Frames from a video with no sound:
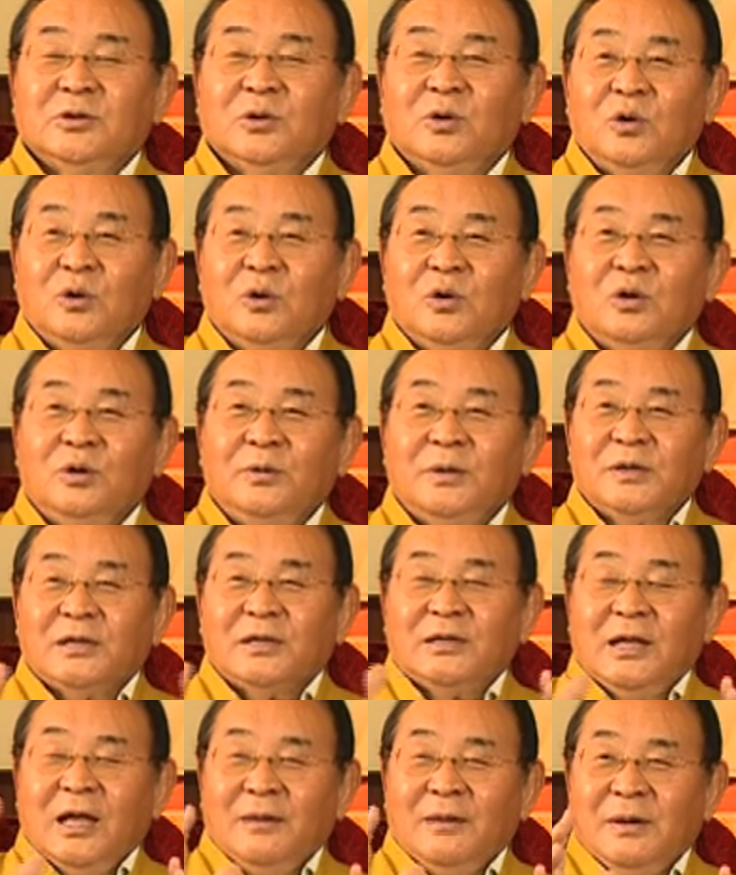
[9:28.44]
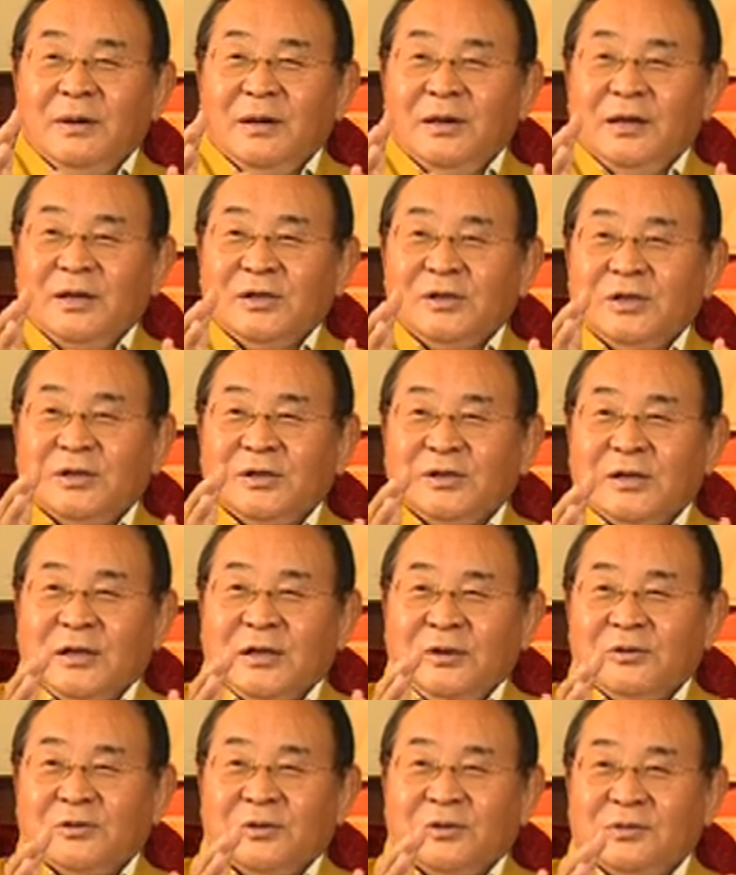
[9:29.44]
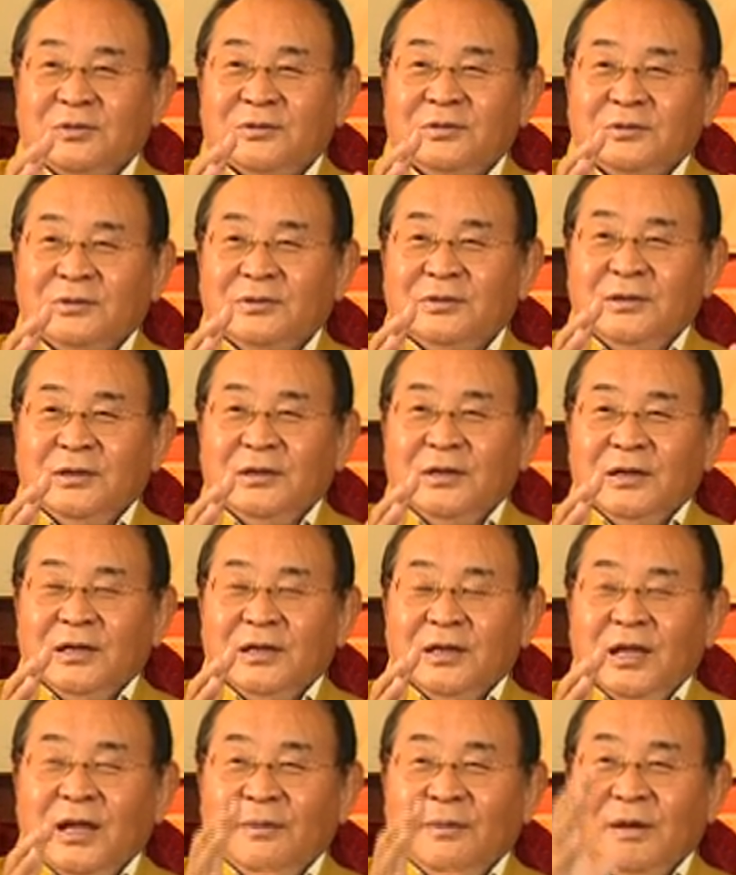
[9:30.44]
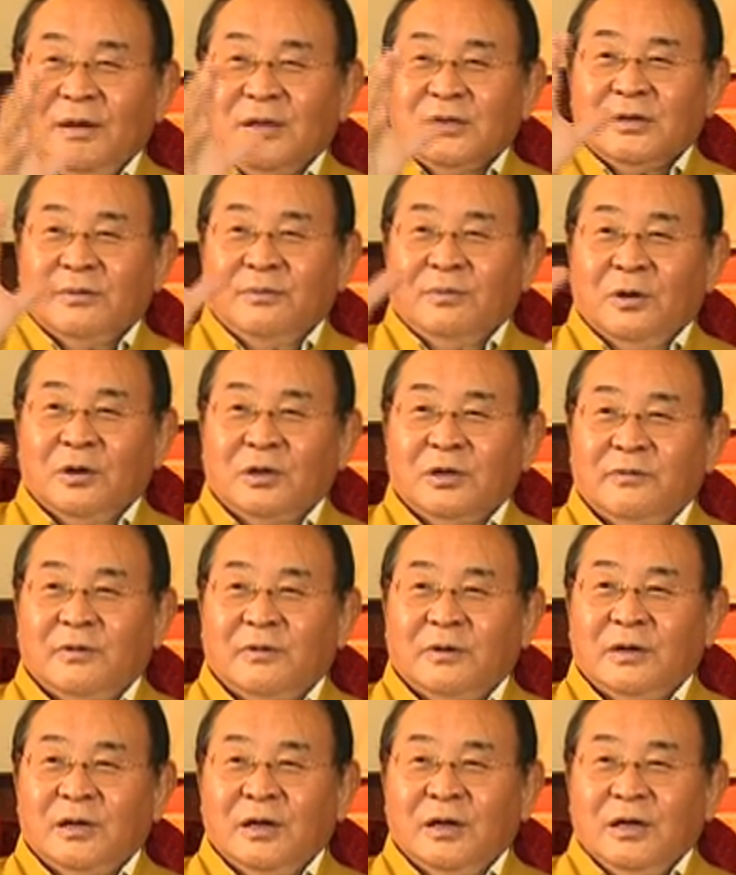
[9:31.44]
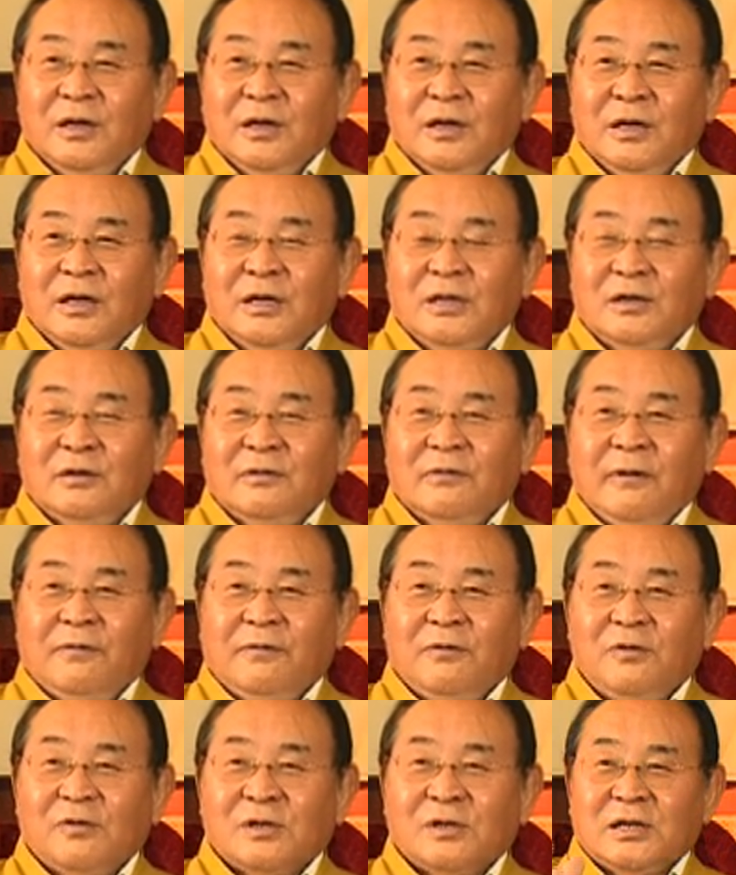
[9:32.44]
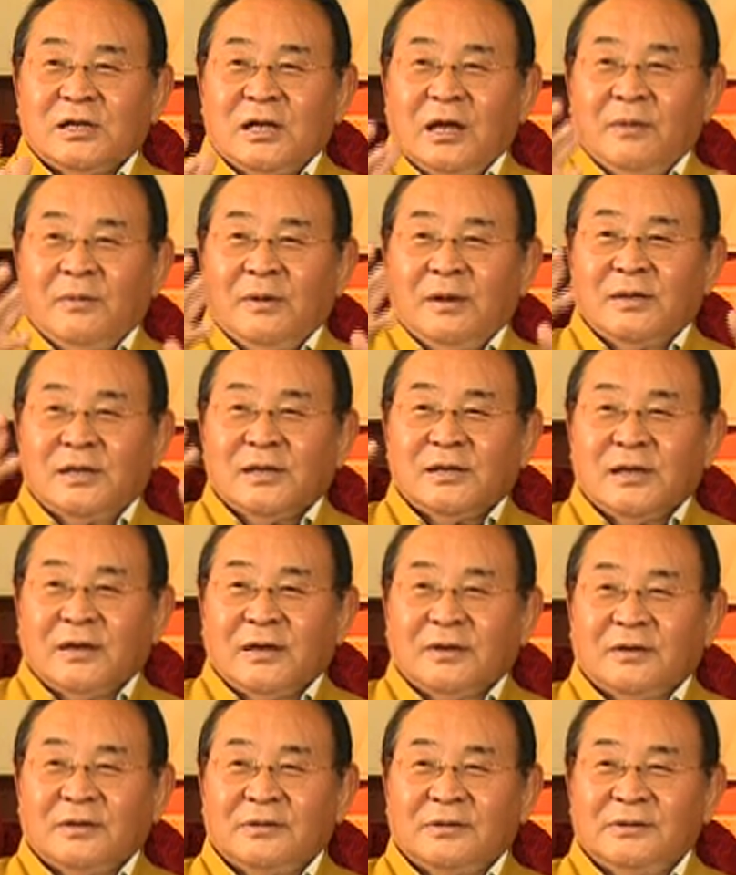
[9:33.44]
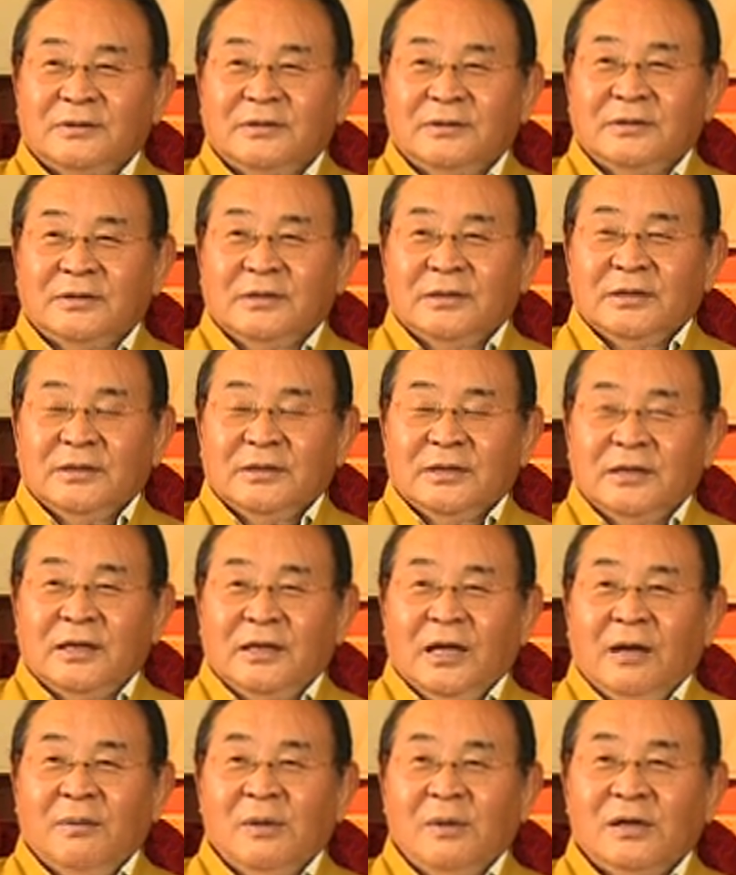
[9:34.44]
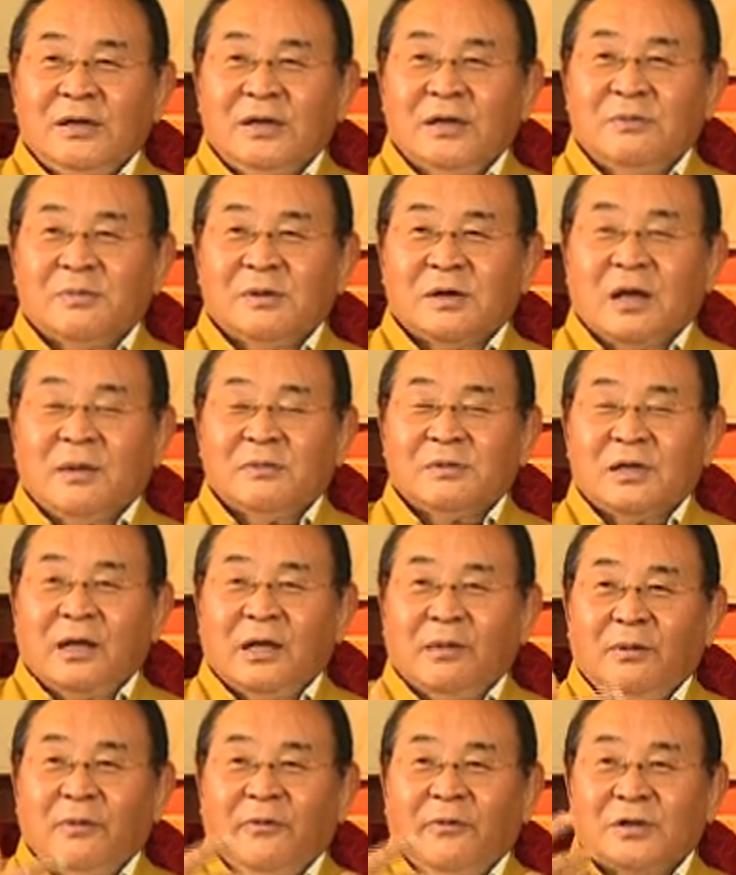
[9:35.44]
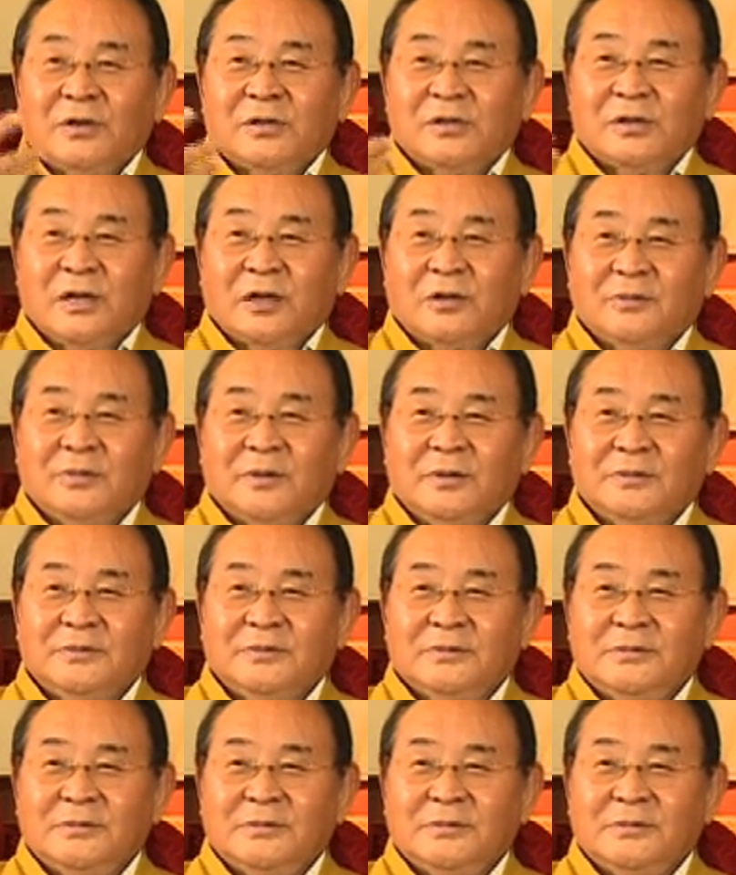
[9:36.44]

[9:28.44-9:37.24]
All this Lama is the central. Lama is the embodiment. In the refuge. Is Lama at the central. The Lama here becomes the Lama Vajrasattva.